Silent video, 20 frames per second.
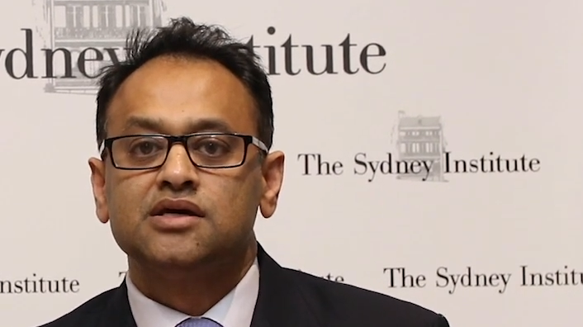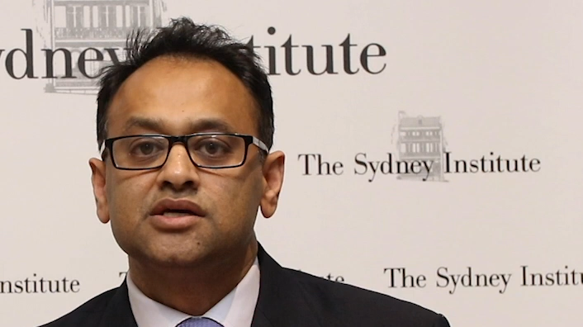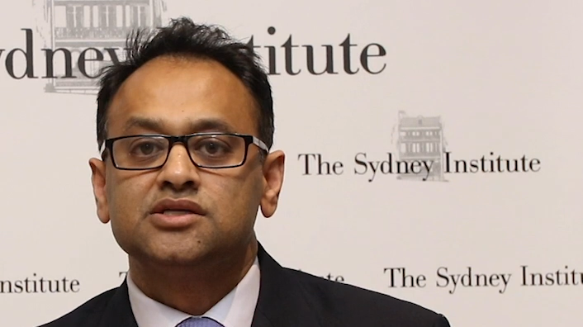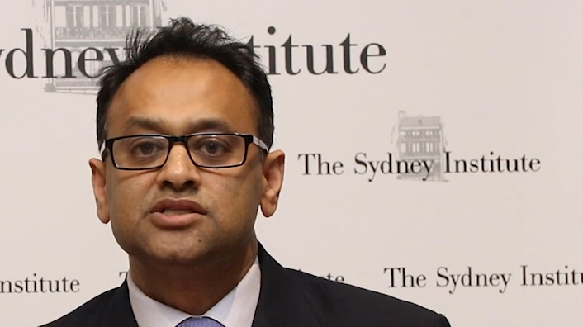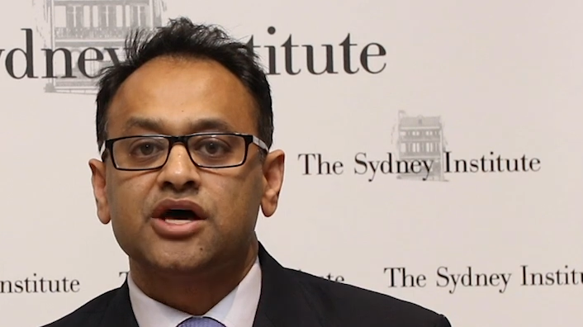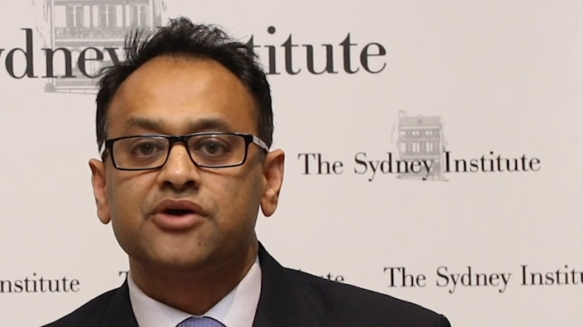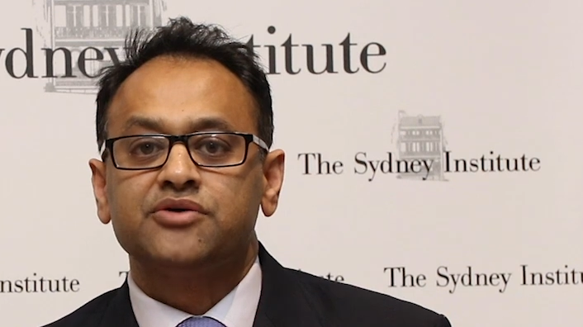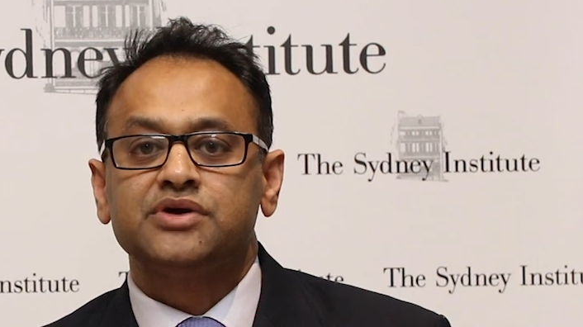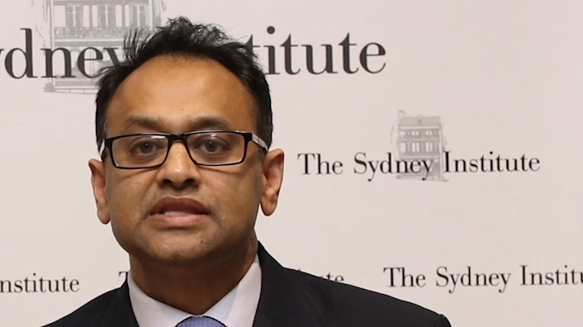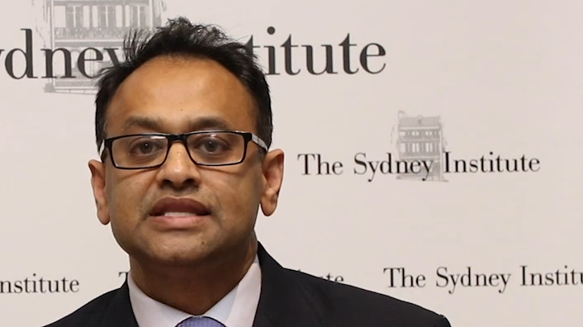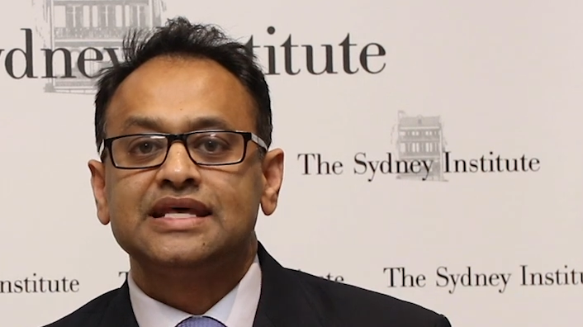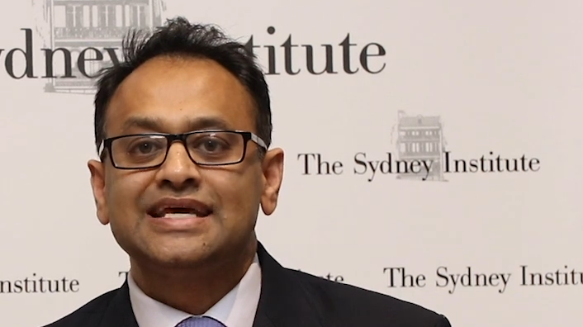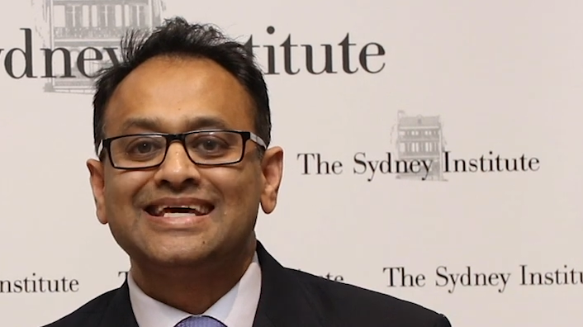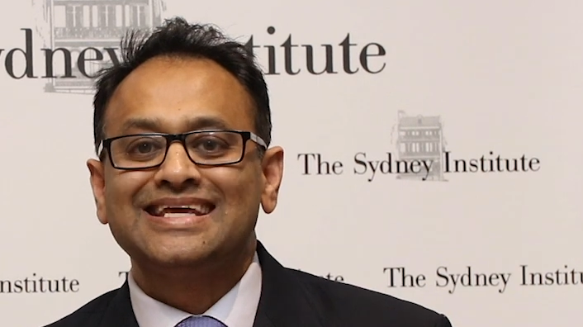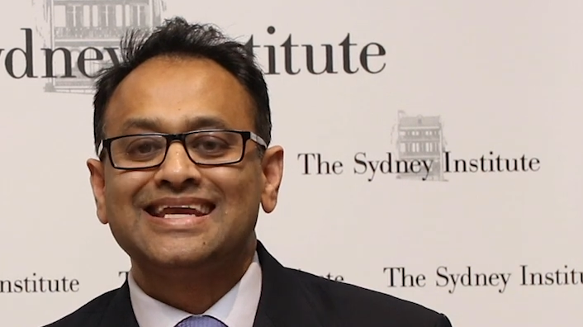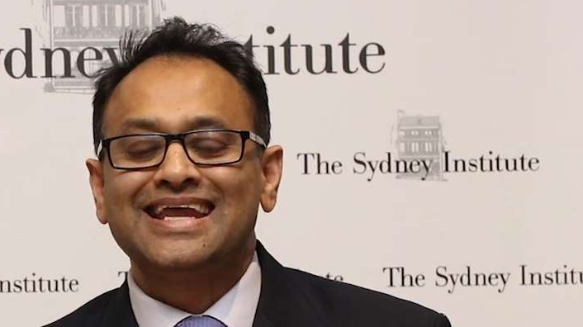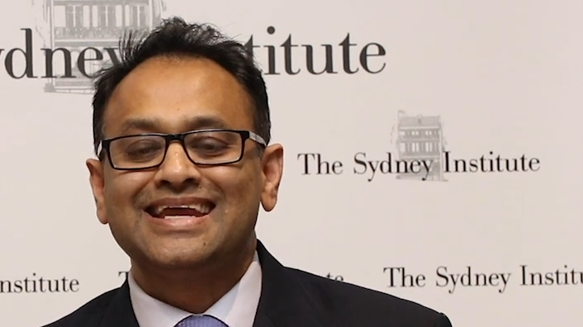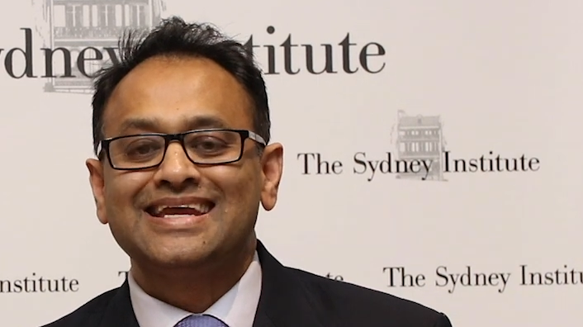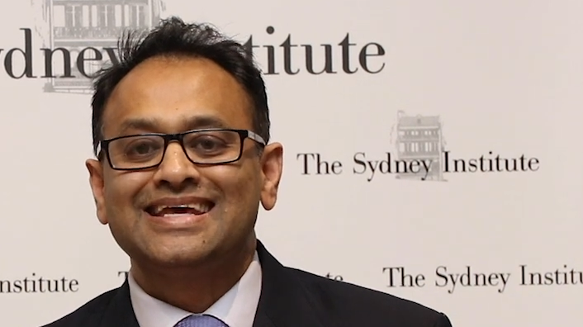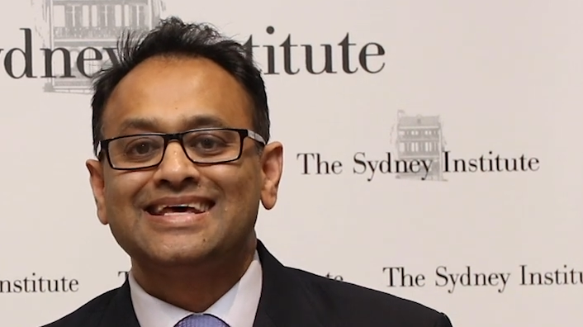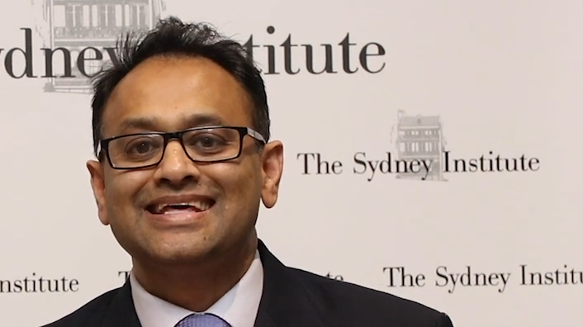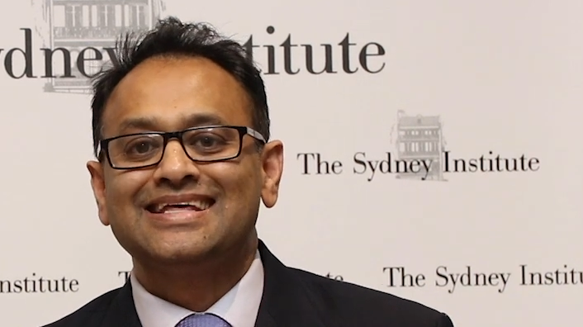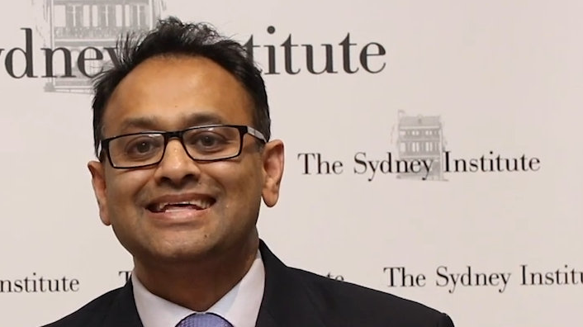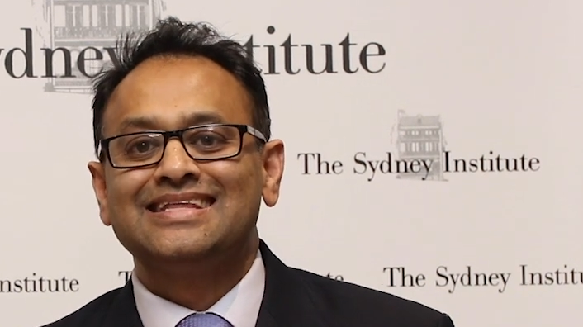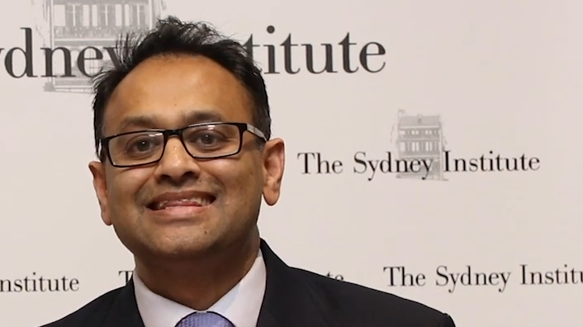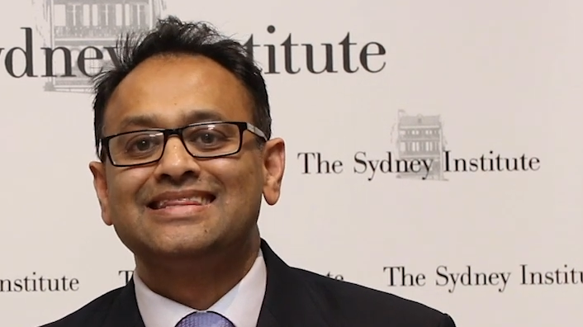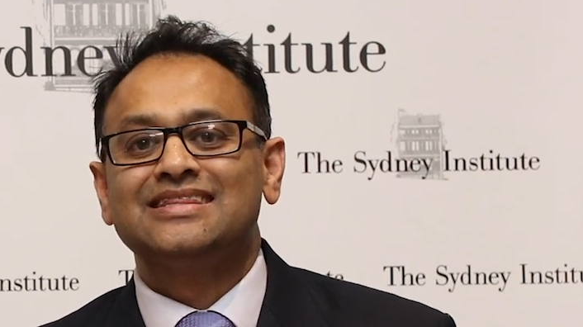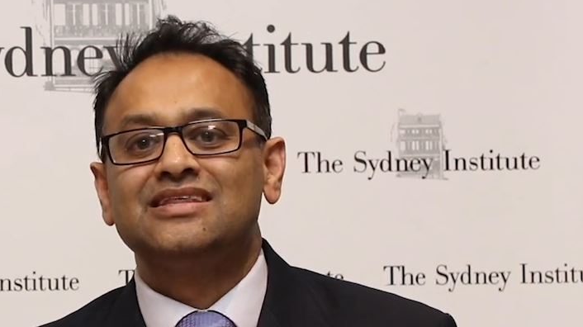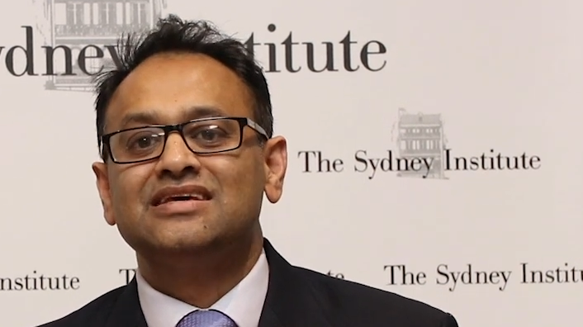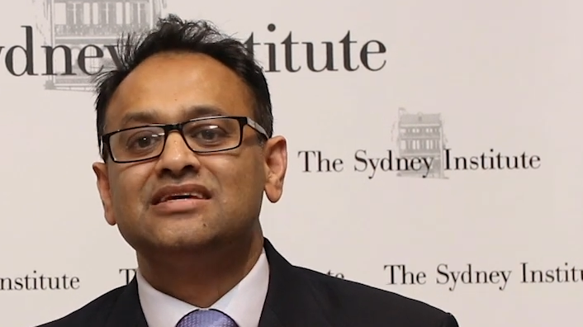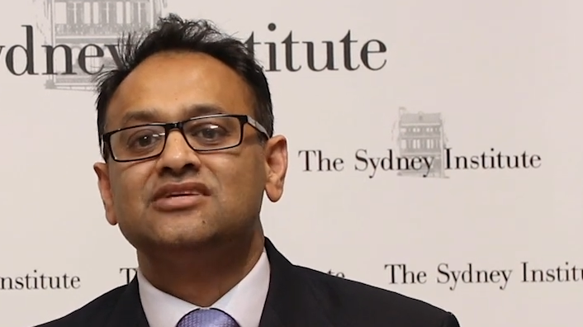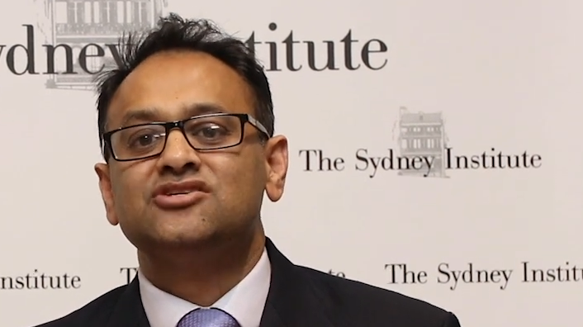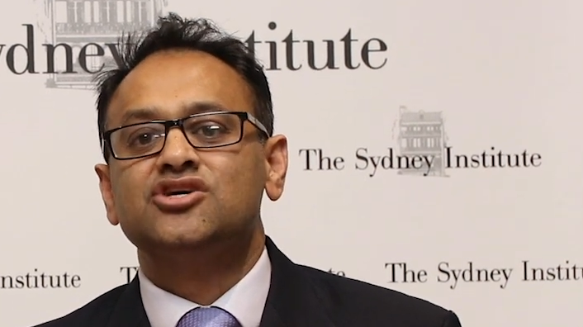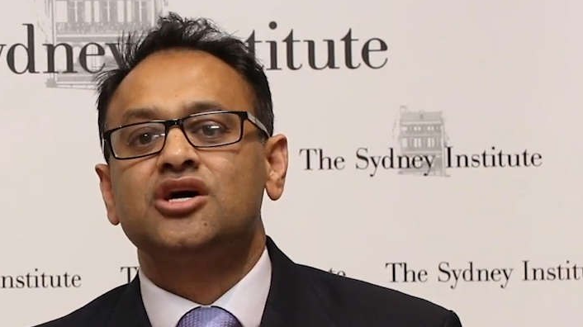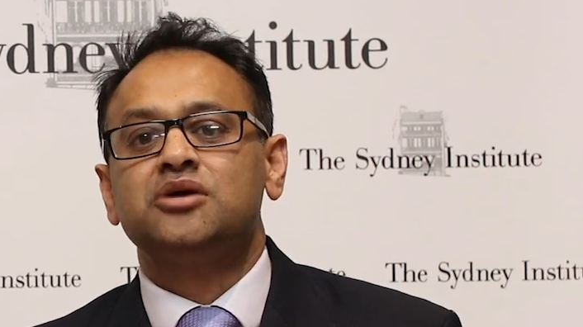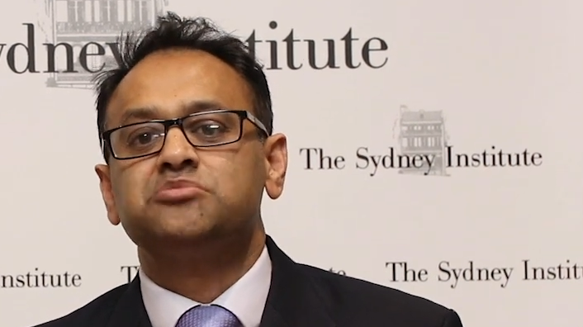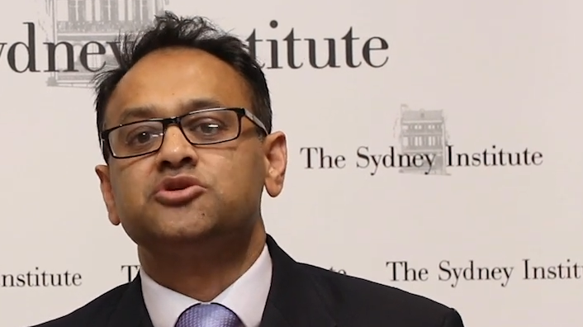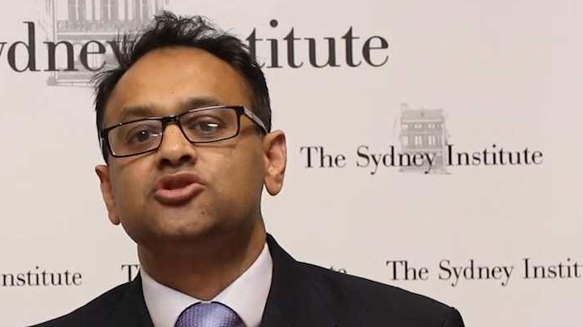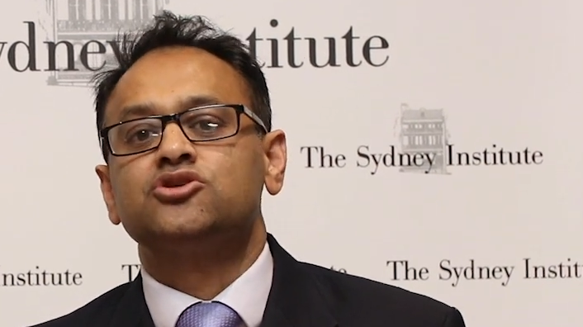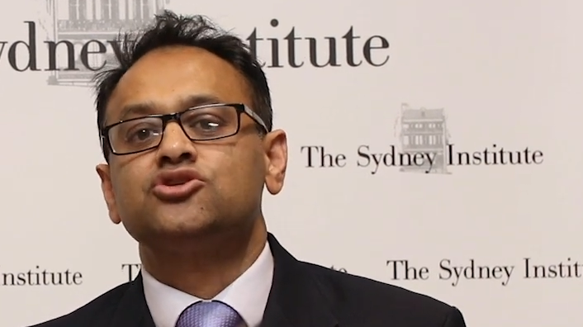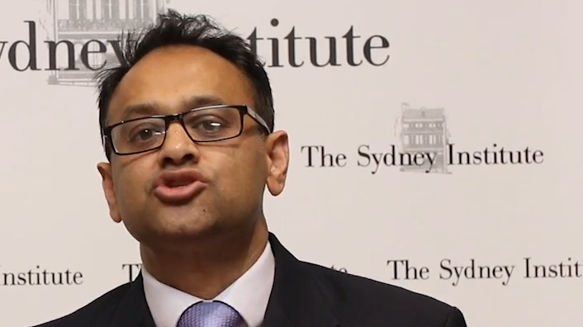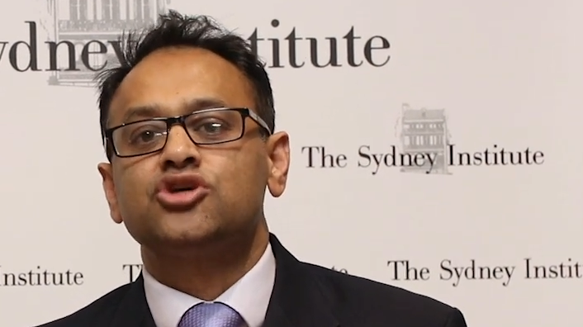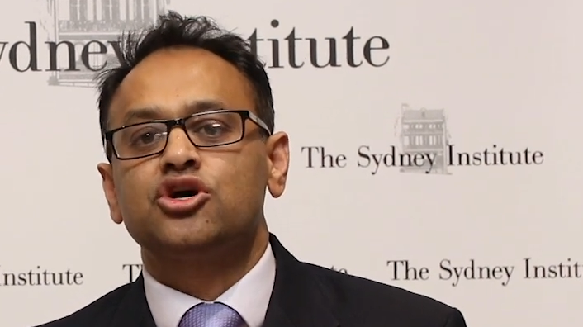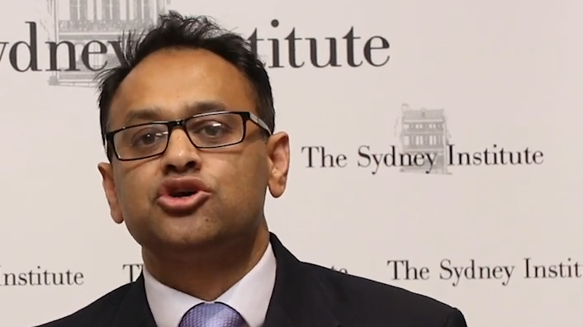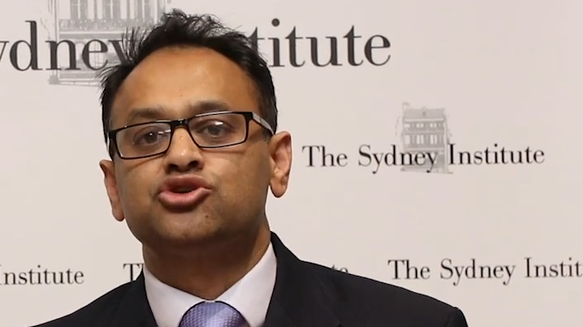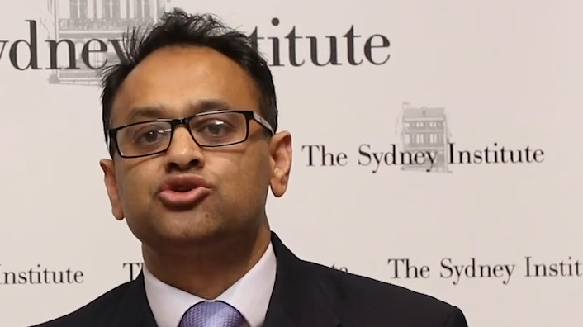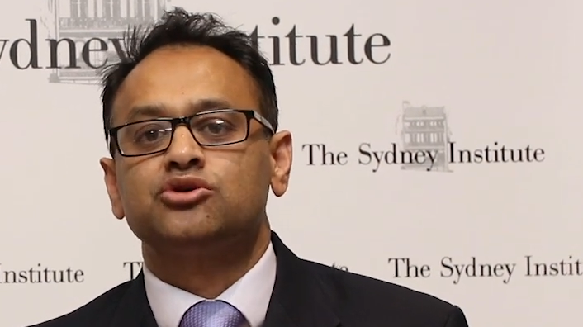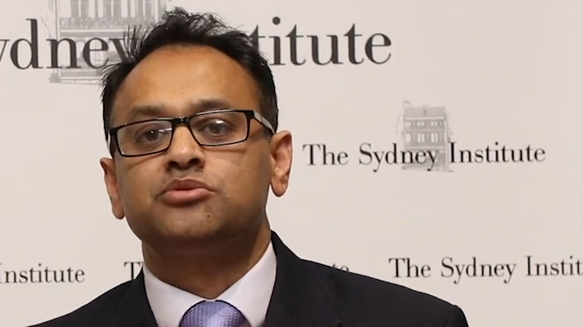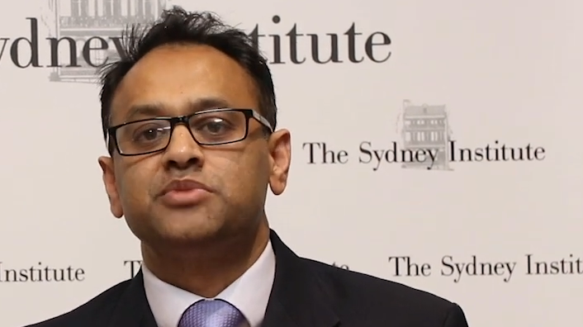So in terms of the social